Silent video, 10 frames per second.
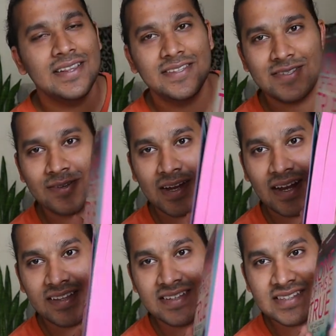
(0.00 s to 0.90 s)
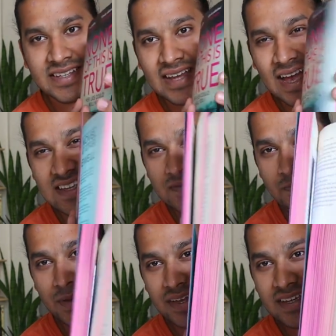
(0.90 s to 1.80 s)
Just look at this. It has
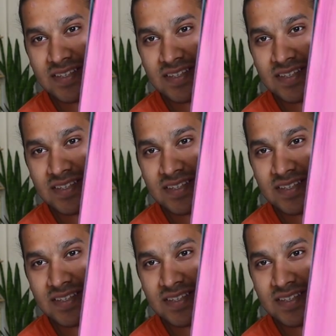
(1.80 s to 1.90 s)
pink